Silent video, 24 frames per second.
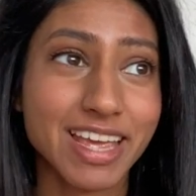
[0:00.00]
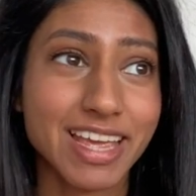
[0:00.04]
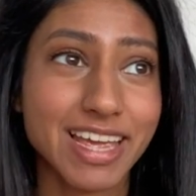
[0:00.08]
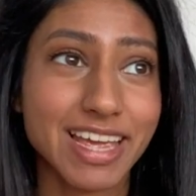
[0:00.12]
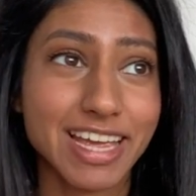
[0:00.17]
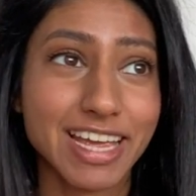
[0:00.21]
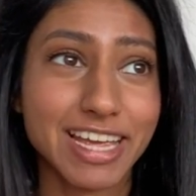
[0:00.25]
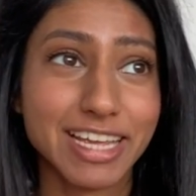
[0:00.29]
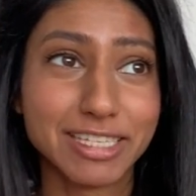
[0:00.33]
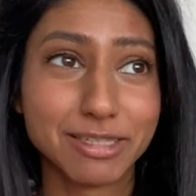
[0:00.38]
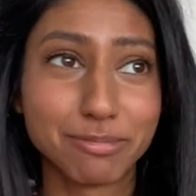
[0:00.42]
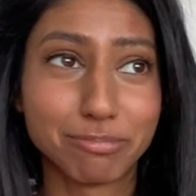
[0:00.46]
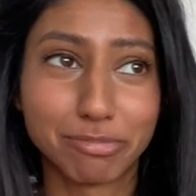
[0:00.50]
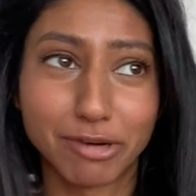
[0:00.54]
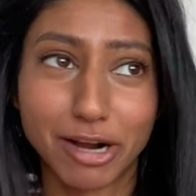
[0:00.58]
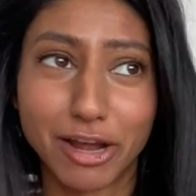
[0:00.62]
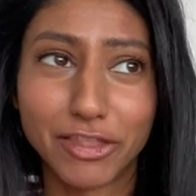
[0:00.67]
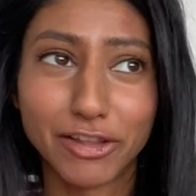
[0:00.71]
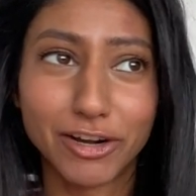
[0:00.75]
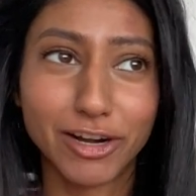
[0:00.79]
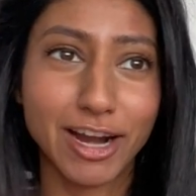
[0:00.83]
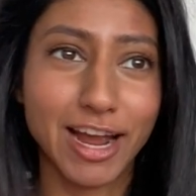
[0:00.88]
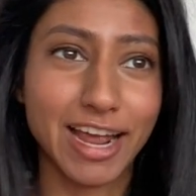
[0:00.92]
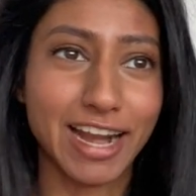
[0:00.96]
his
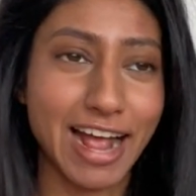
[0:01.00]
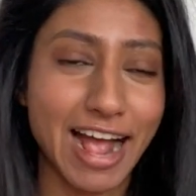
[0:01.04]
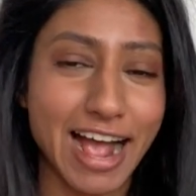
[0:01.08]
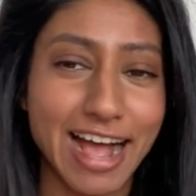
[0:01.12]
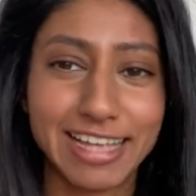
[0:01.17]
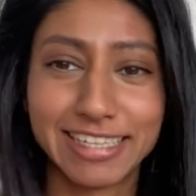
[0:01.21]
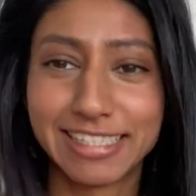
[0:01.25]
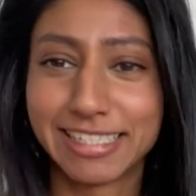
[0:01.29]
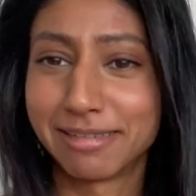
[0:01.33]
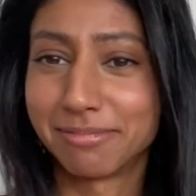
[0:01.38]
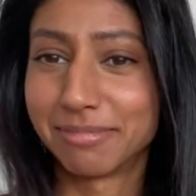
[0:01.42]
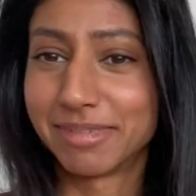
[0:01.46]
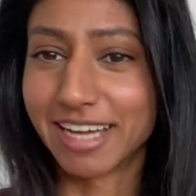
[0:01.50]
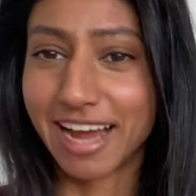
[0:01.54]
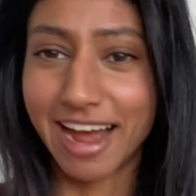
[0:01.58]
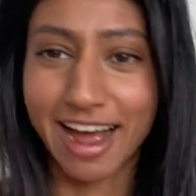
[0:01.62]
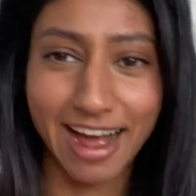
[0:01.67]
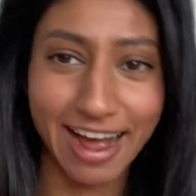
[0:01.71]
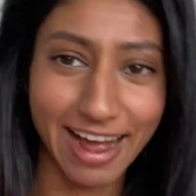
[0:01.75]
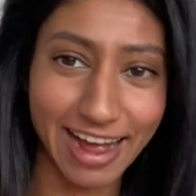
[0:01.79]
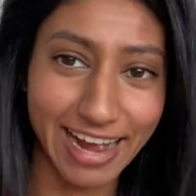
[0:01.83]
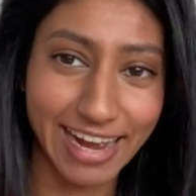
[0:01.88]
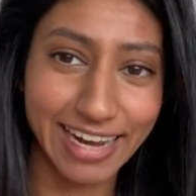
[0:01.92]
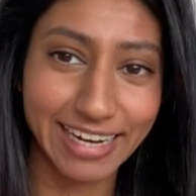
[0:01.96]
brother had asked him to
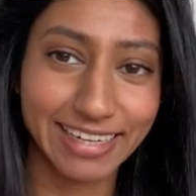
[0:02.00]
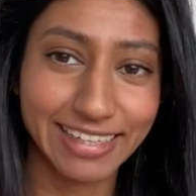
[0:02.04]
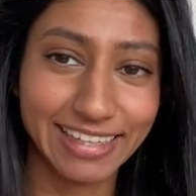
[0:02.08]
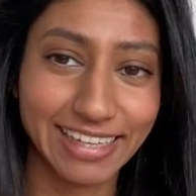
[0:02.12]
hide.